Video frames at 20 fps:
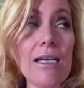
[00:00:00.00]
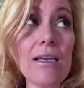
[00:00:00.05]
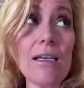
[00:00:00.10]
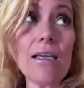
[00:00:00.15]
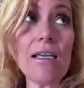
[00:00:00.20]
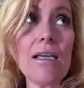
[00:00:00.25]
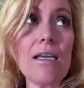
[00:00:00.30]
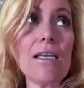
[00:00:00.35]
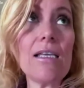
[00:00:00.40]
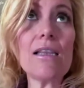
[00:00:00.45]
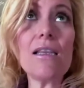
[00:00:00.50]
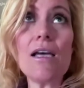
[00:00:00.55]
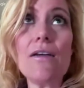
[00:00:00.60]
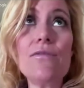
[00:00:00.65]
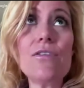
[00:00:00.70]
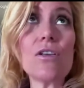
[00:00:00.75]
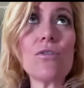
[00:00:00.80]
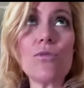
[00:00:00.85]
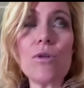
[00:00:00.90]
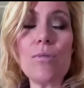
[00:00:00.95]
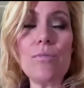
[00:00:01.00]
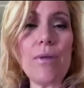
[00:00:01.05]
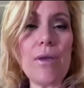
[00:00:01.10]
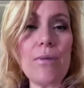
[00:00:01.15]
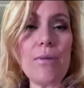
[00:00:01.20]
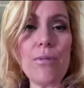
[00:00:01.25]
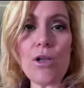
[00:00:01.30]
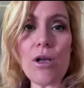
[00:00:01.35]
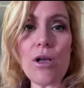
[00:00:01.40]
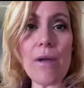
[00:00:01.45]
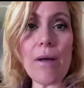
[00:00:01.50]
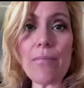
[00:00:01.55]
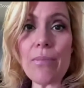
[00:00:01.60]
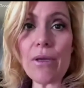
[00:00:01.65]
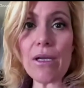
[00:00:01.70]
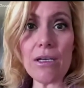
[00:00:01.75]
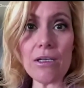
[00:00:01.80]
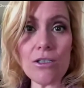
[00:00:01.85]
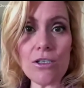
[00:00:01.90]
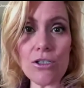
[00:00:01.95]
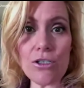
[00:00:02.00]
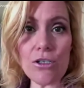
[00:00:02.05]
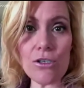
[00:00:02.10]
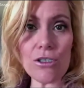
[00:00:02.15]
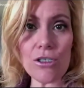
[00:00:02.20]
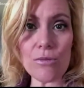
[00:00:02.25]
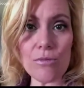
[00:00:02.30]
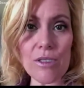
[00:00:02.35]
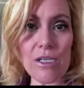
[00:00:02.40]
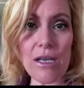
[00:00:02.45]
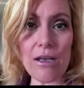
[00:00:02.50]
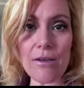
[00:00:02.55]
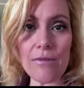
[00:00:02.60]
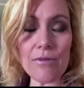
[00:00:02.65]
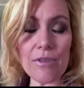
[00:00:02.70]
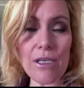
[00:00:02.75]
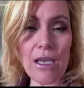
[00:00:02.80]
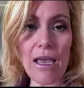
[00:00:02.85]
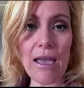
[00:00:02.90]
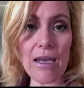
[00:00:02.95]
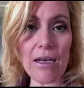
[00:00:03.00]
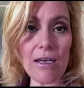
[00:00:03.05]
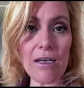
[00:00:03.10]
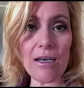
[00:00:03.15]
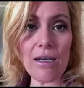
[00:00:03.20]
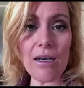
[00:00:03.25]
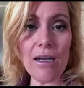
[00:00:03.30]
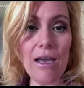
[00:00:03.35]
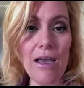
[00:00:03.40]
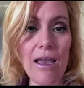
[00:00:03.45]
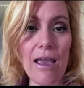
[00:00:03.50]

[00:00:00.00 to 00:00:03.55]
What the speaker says: he loves it when people come up and introduce themselves and